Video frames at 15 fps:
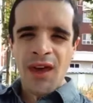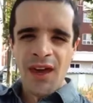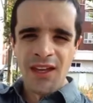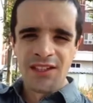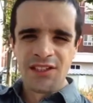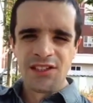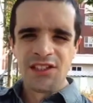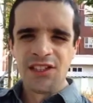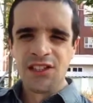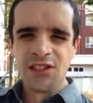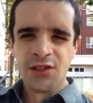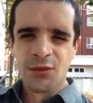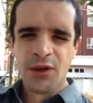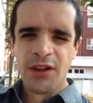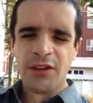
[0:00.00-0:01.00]
As a
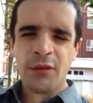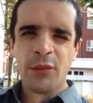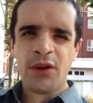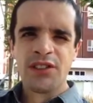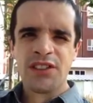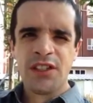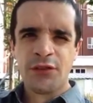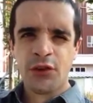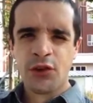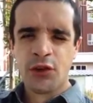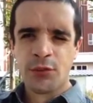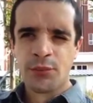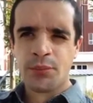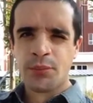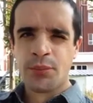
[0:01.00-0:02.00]
teacher, one of the most
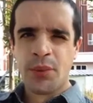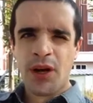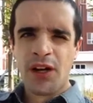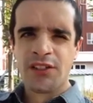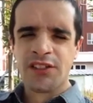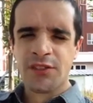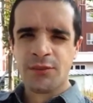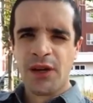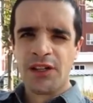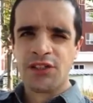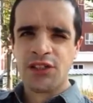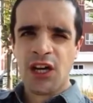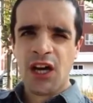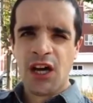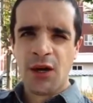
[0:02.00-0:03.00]
difficult parts of my
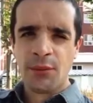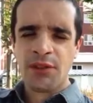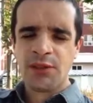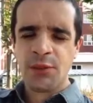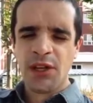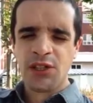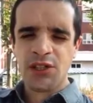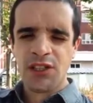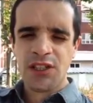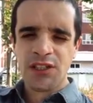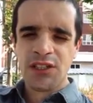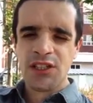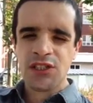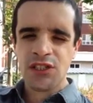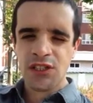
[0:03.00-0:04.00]
job, especially in
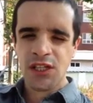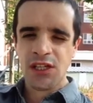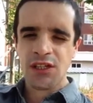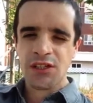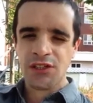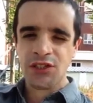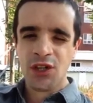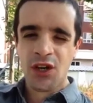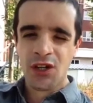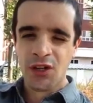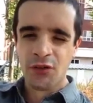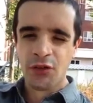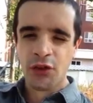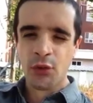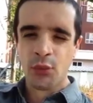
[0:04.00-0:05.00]
teaching English all
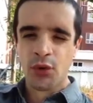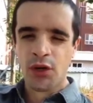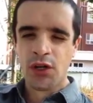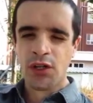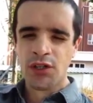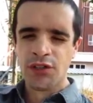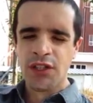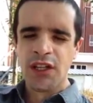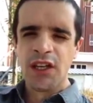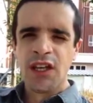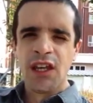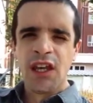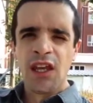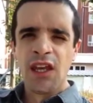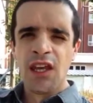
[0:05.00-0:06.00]
over the world,
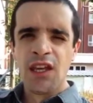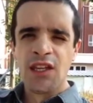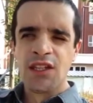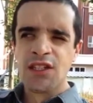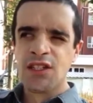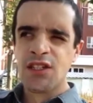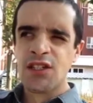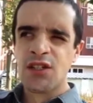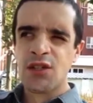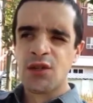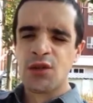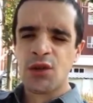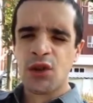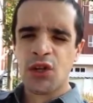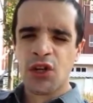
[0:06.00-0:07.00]
is
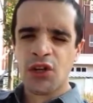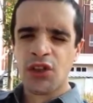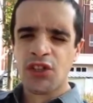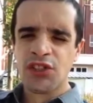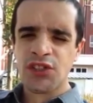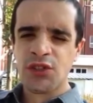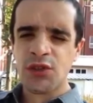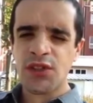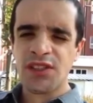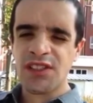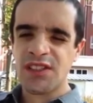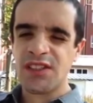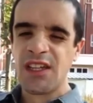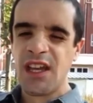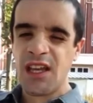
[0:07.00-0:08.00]
to learn the
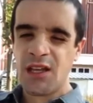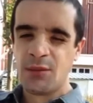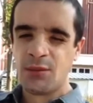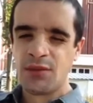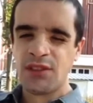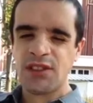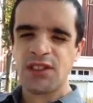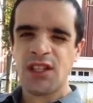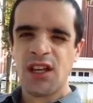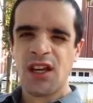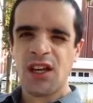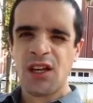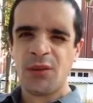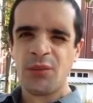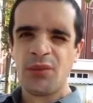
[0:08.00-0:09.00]
students' names.
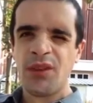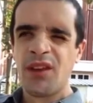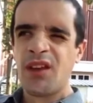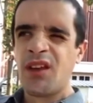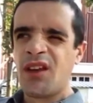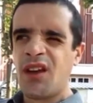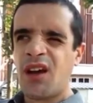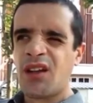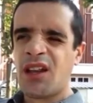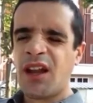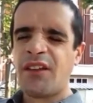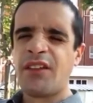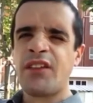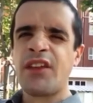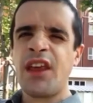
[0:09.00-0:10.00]
A
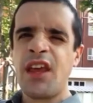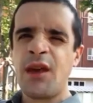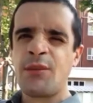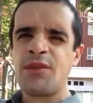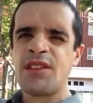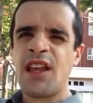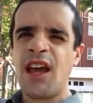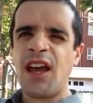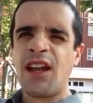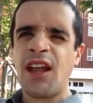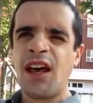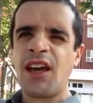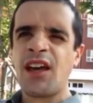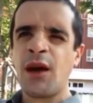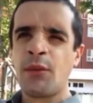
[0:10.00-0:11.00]
lot of the names that
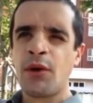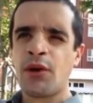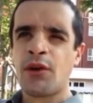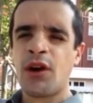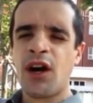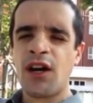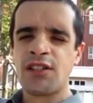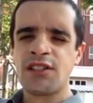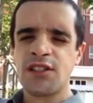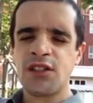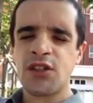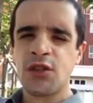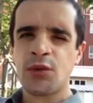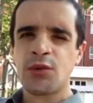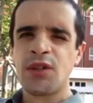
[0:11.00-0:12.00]
I come across in
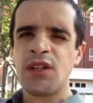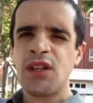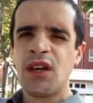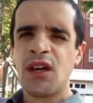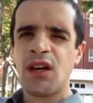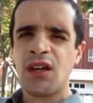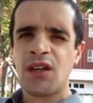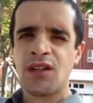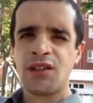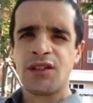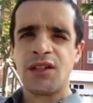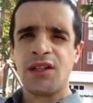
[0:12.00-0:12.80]
Korea